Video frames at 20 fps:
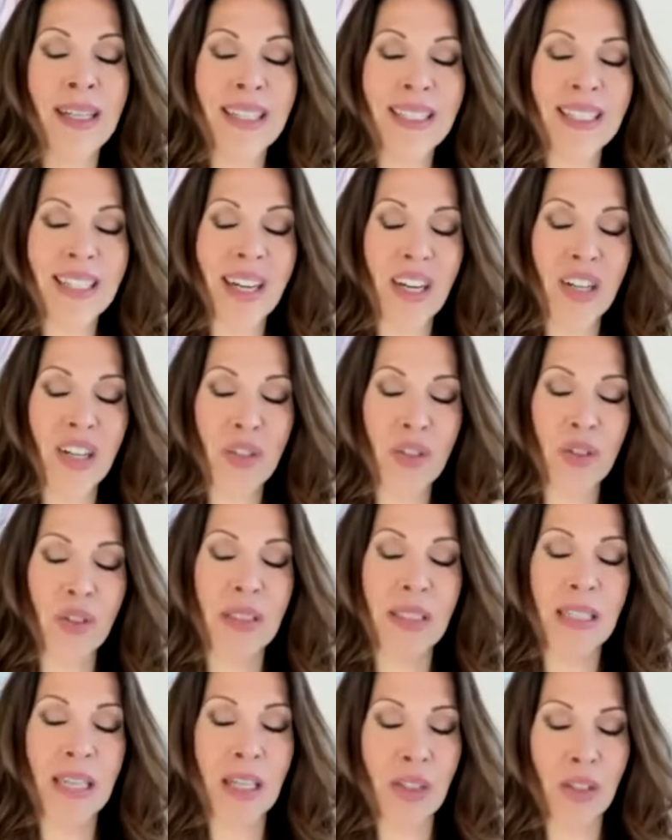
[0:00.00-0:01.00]
to
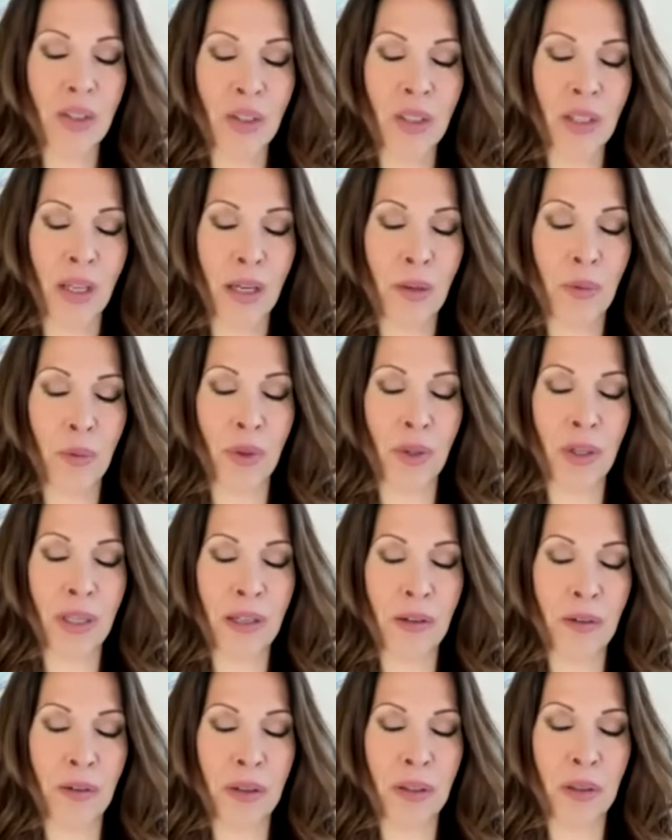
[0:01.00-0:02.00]
understand your light work
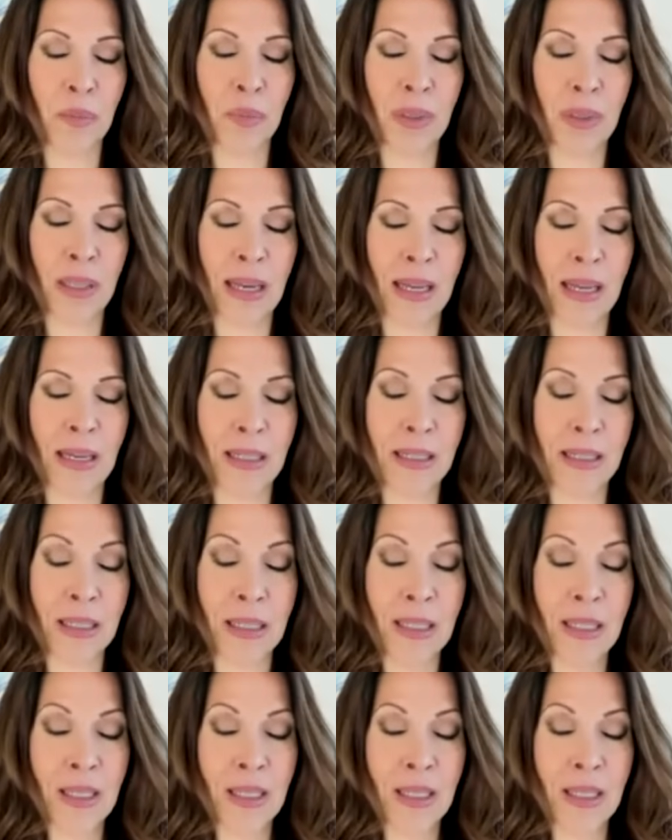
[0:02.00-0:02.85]
here on the planet,